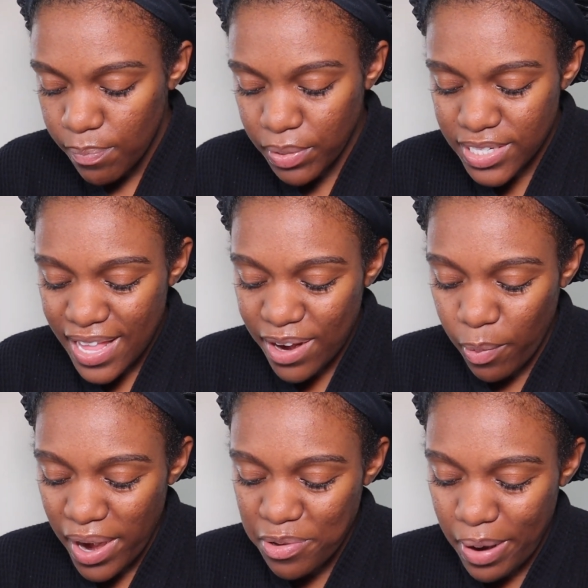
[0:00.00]
But it's like,
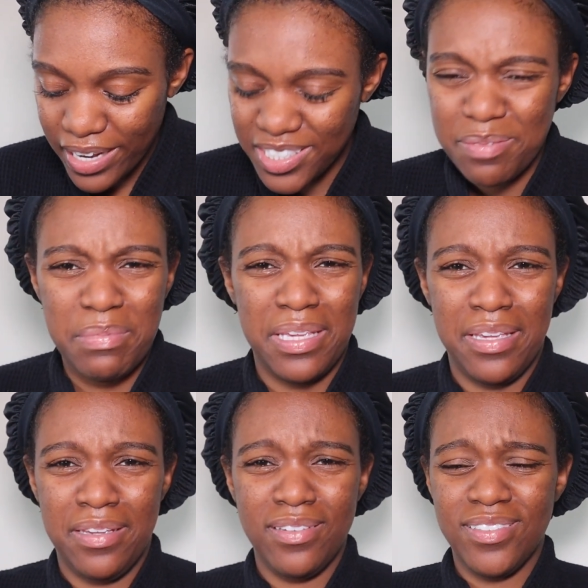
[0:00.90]
why are you watching
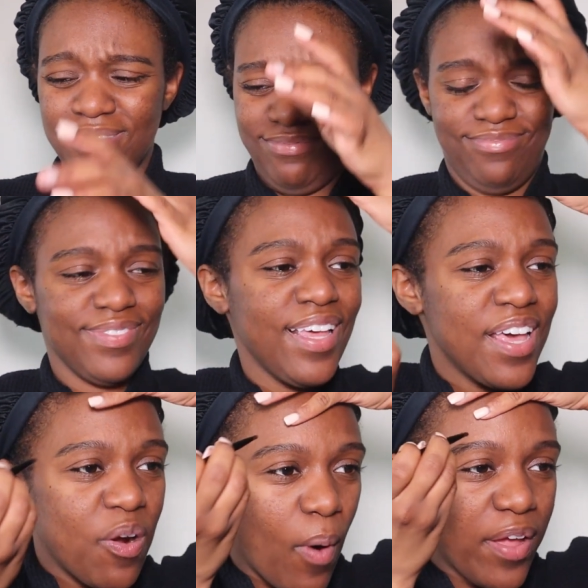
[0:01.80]
me?
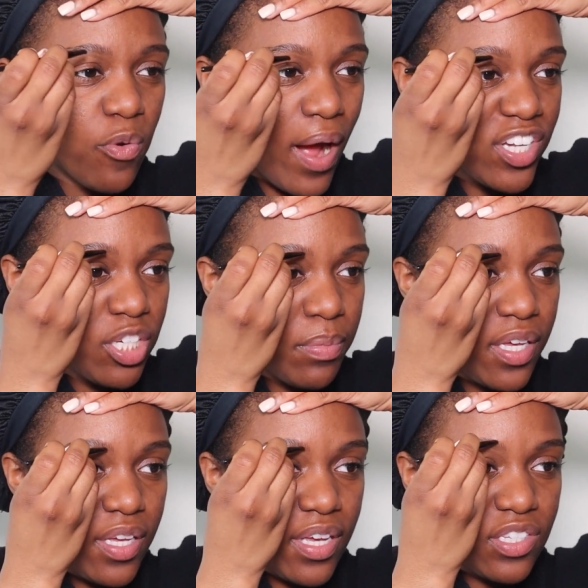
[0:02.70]
Why are you watching
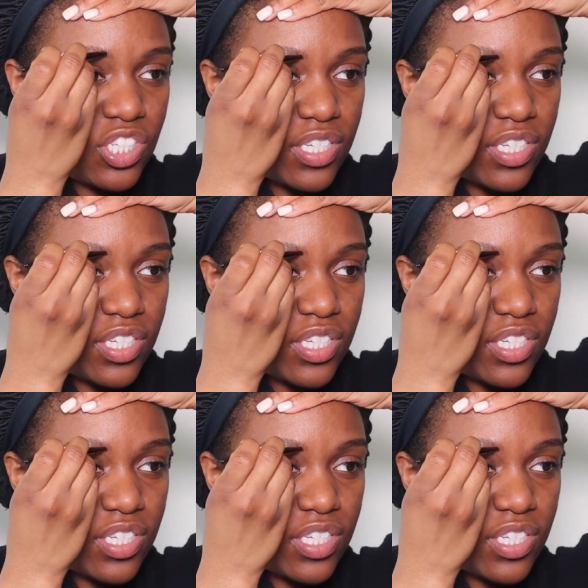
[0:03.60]
me and